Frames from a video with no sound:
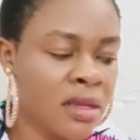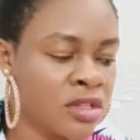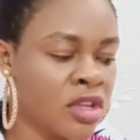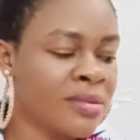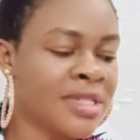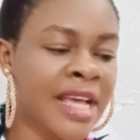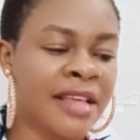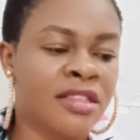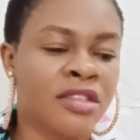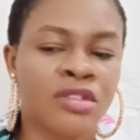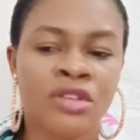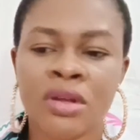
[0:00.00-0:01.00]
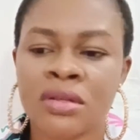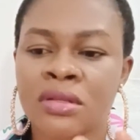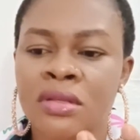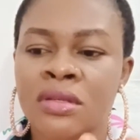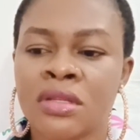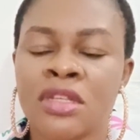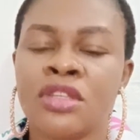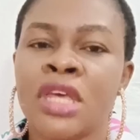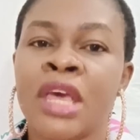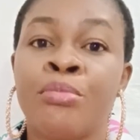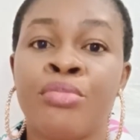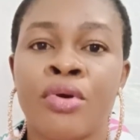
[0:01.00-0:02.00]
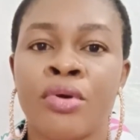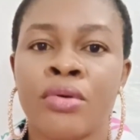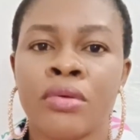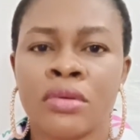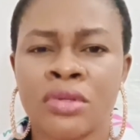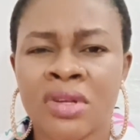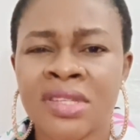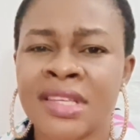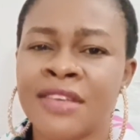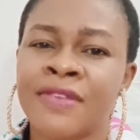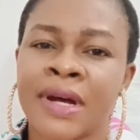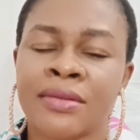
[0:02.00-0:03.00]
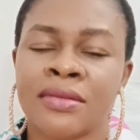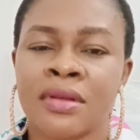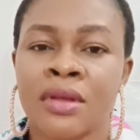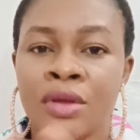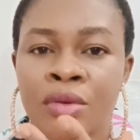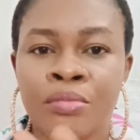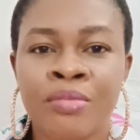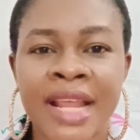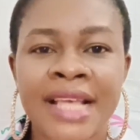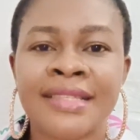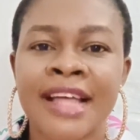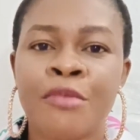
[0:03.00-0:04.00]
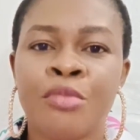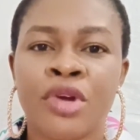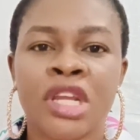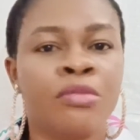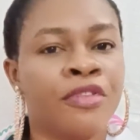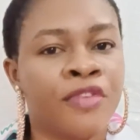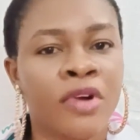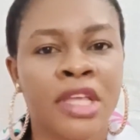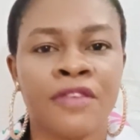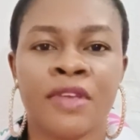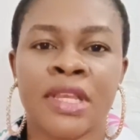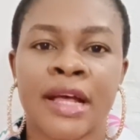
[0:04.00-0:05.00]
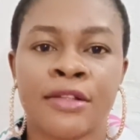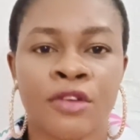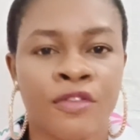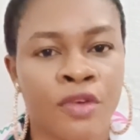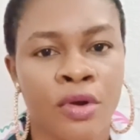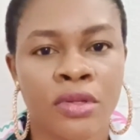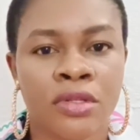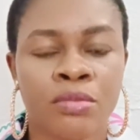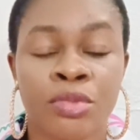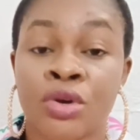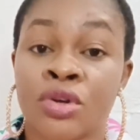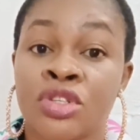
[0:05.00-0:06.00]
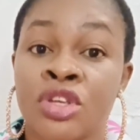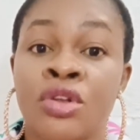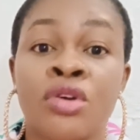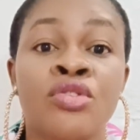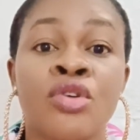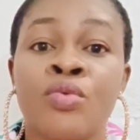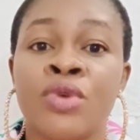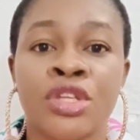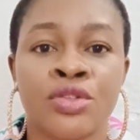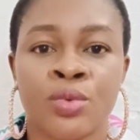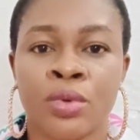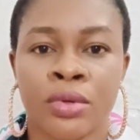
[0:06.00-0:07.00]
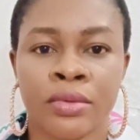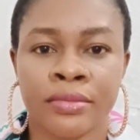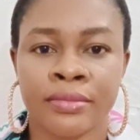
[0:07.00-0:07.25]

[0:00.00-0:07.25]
Sometimes you just see a poor, just give out. Bless that money before giving out, of course, because you don't know who is who.